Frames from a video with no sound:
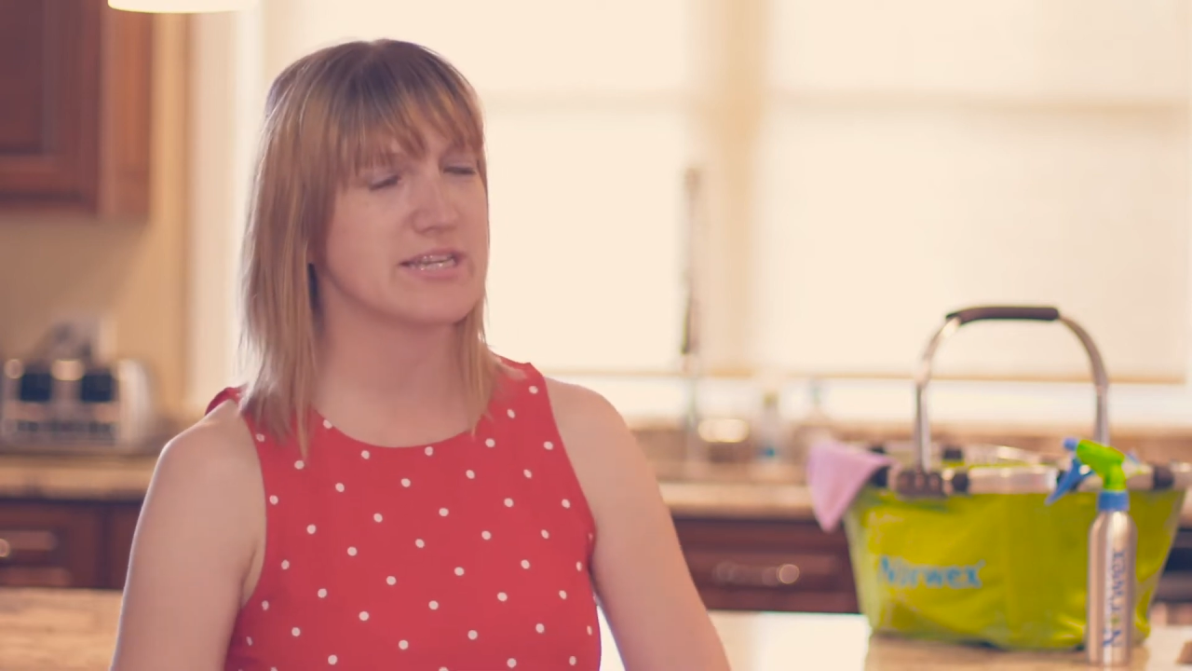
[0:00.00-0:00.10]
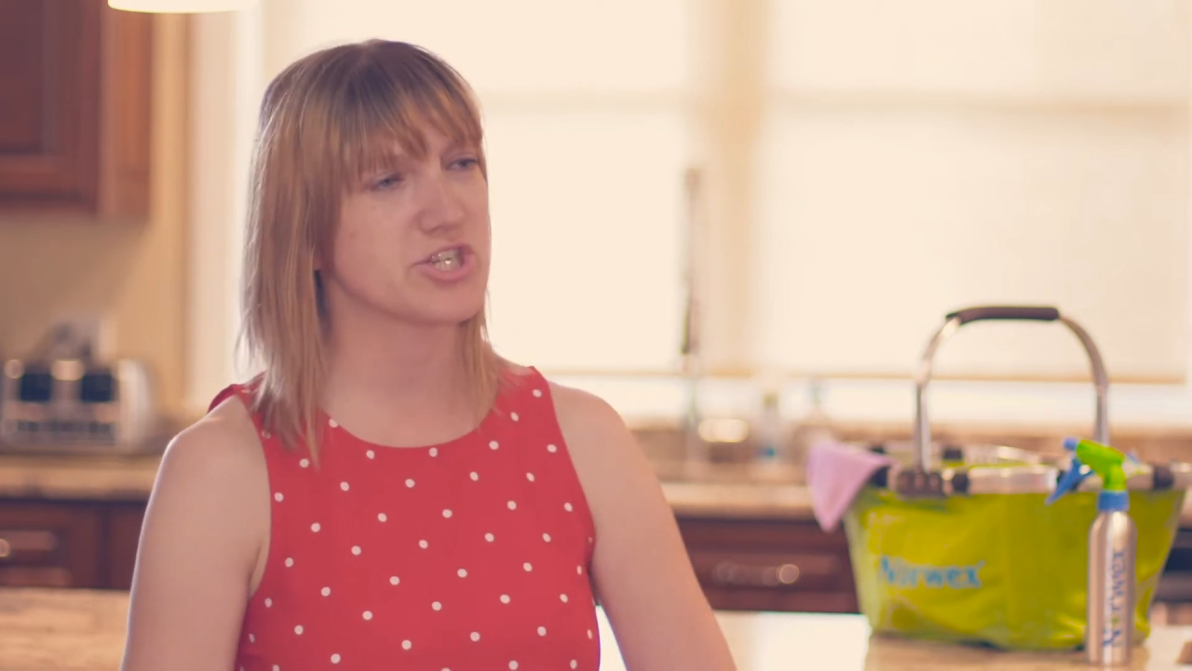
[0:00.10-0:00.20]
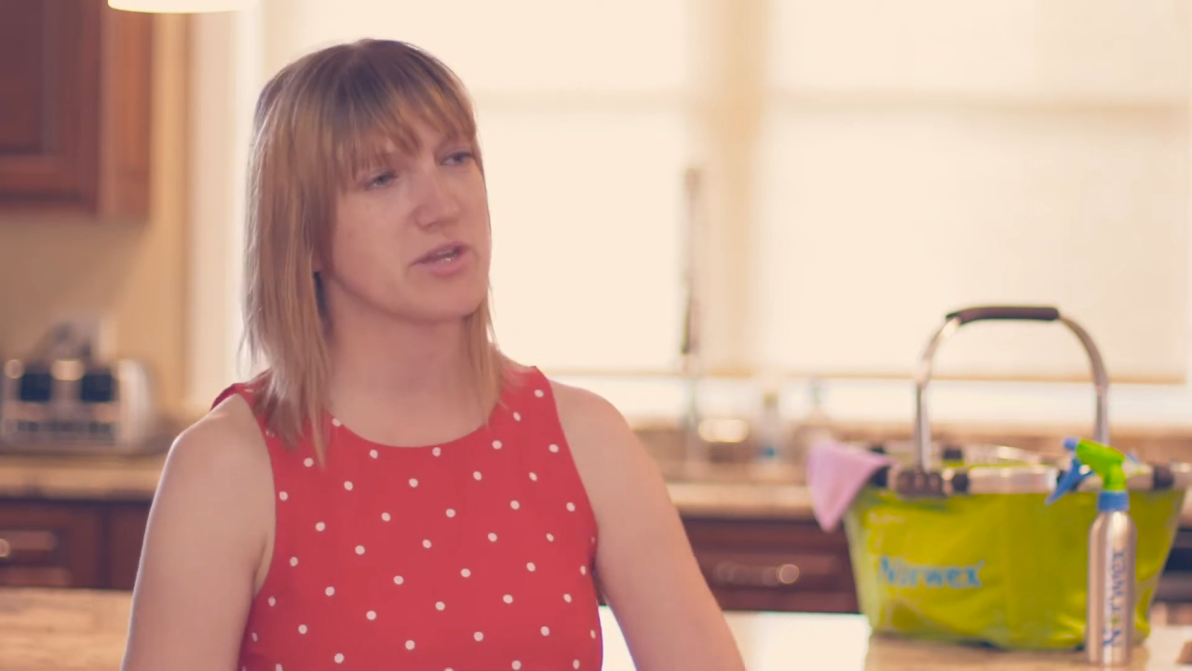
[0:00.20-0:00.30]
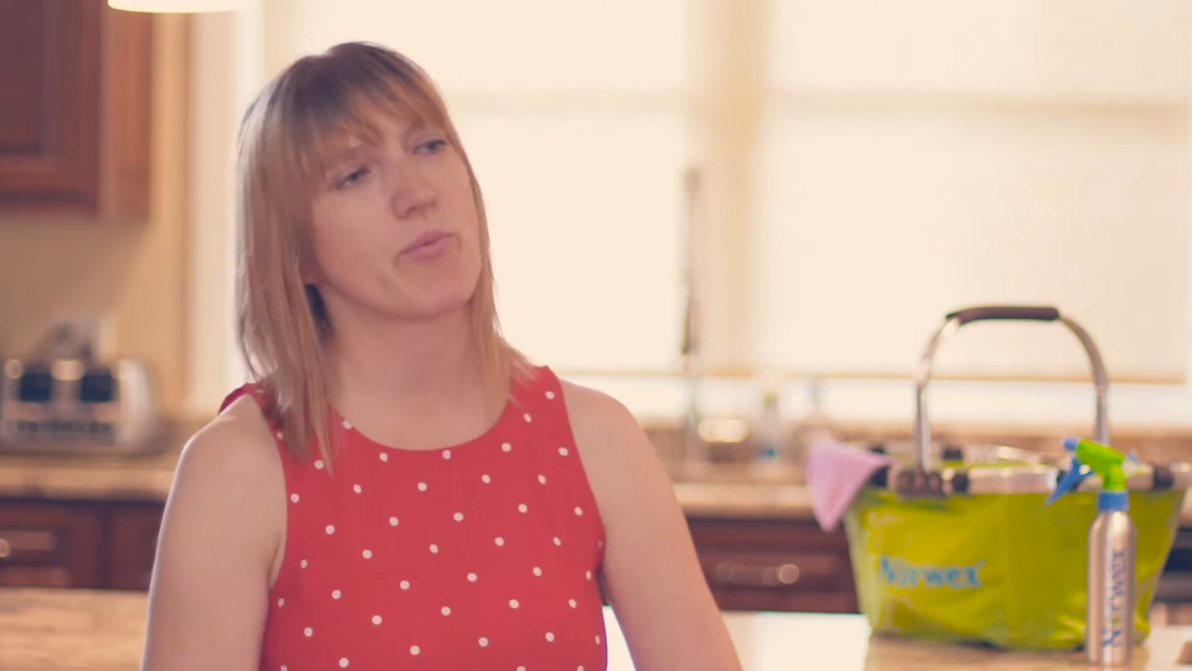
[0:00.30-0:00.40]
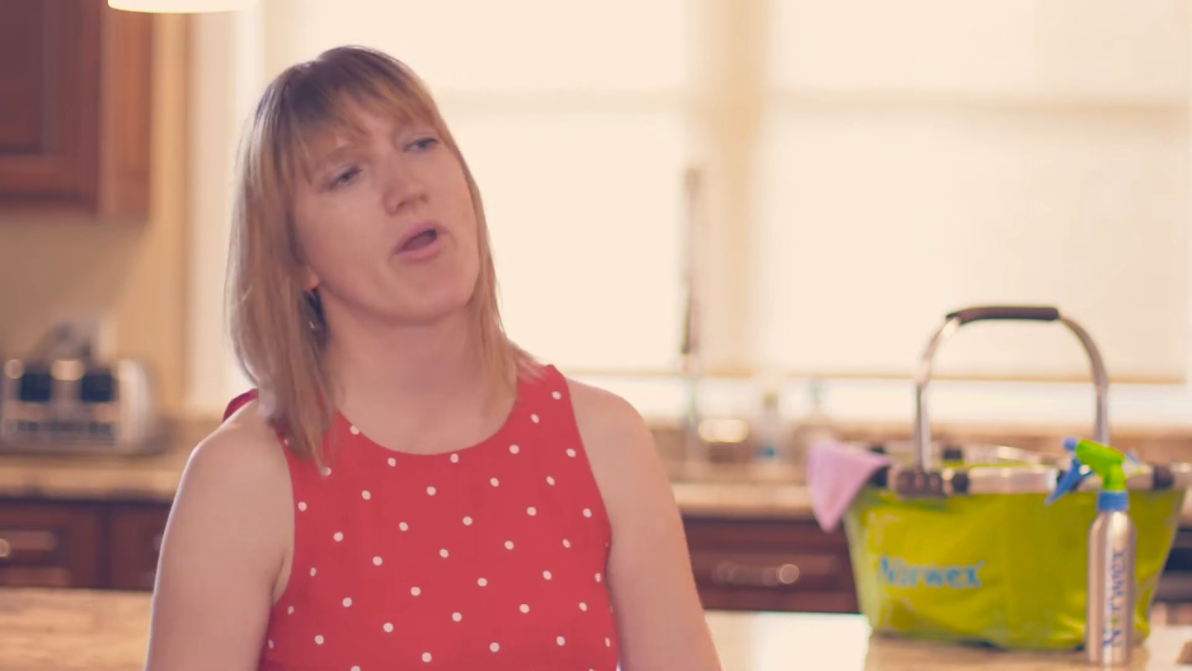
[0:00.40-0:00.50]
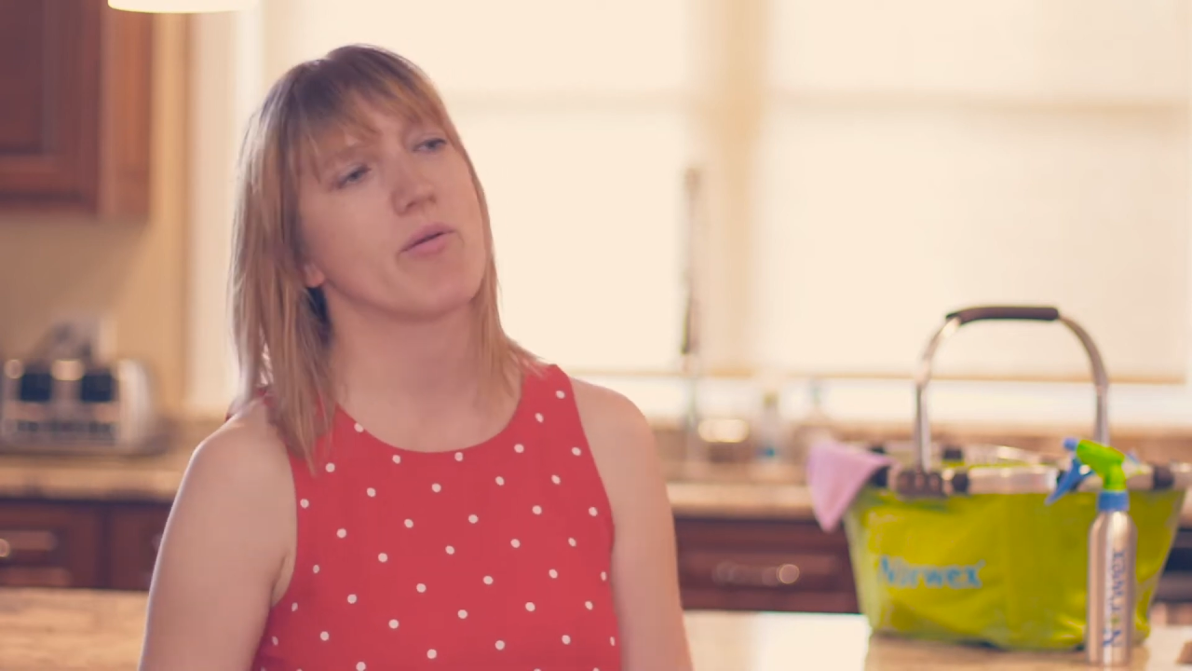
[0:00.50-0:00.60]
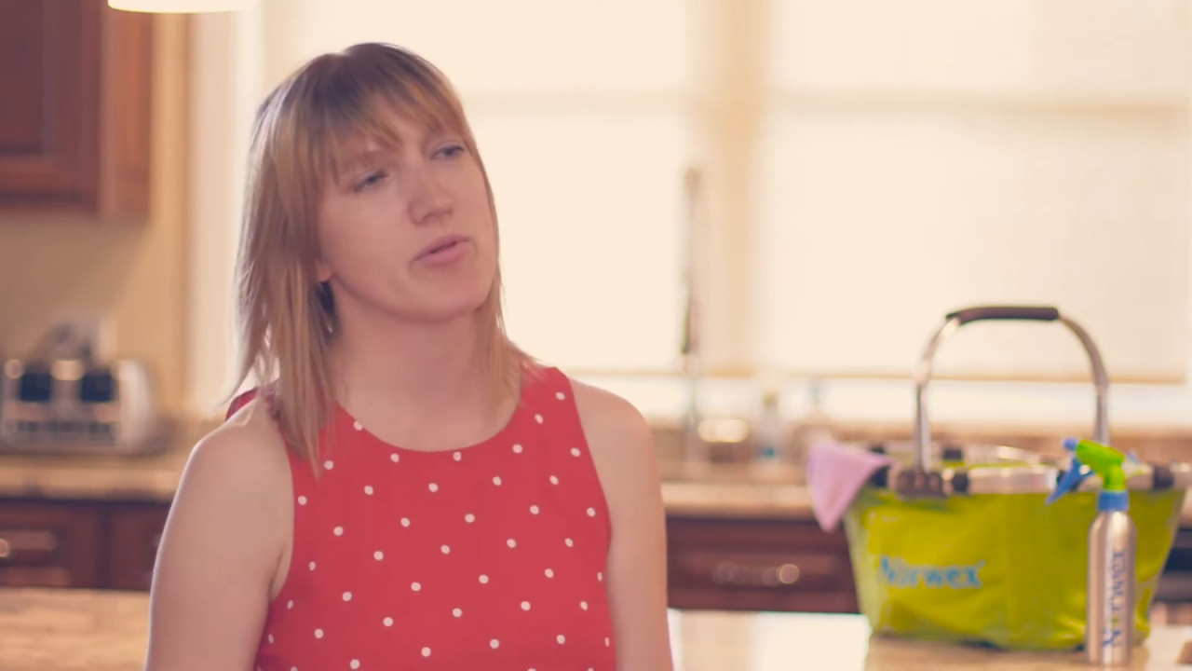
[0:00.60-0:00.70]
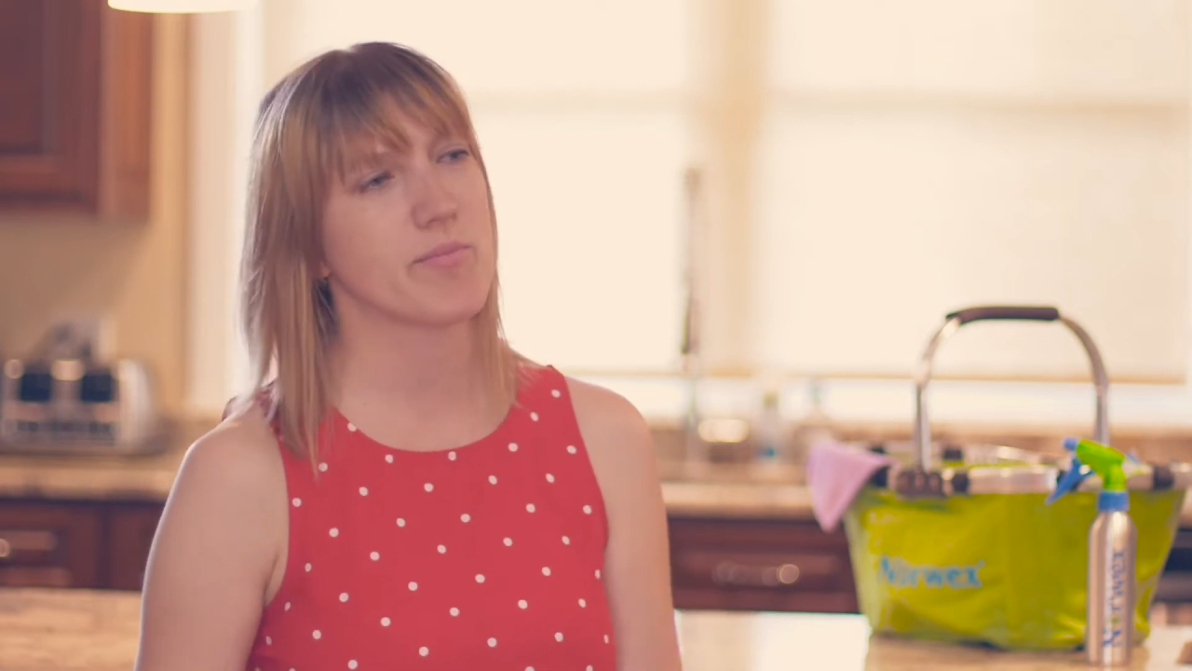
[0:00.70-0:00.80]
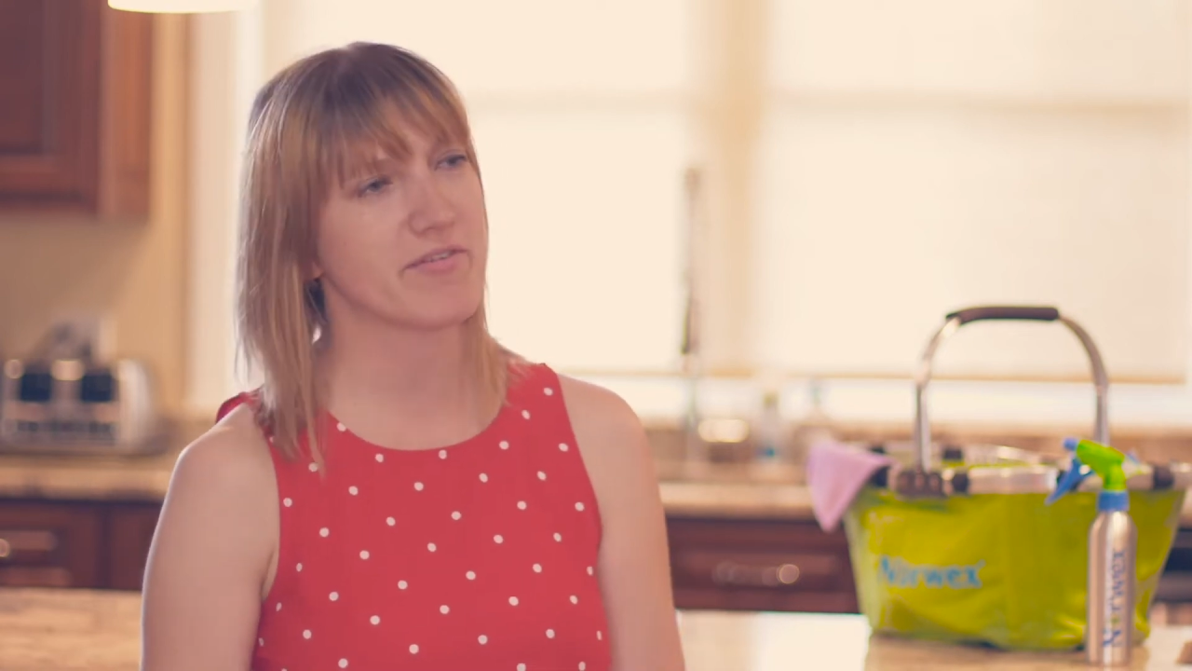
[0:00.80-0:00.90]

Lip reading: itching problem